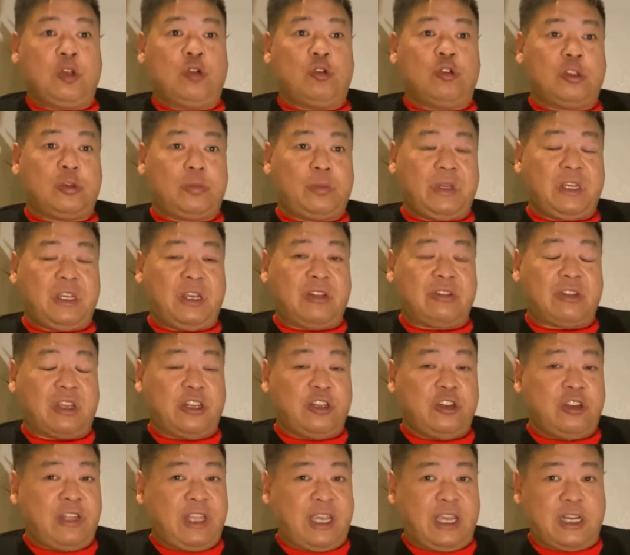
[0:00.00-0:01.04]
was because I
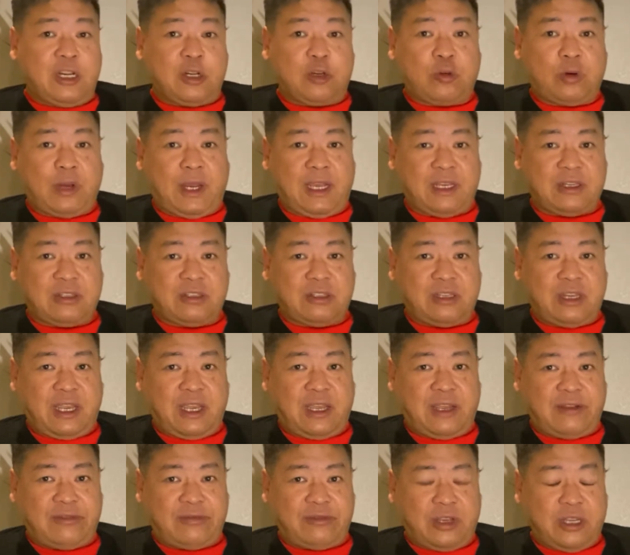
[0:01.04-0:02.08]
knew they had a crack
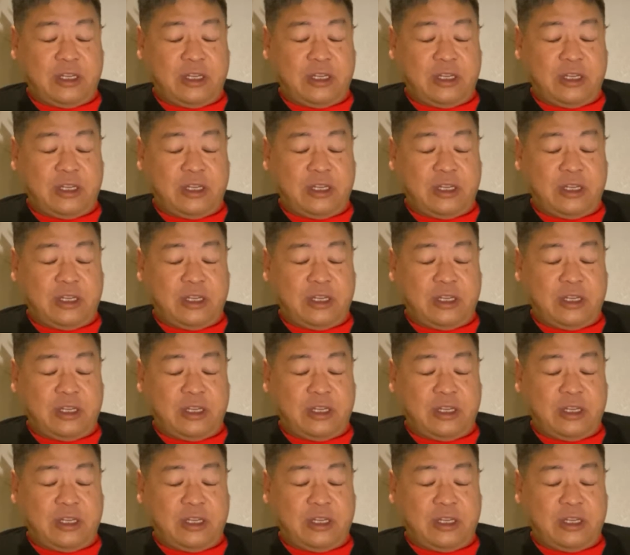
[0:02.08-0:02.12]
staff.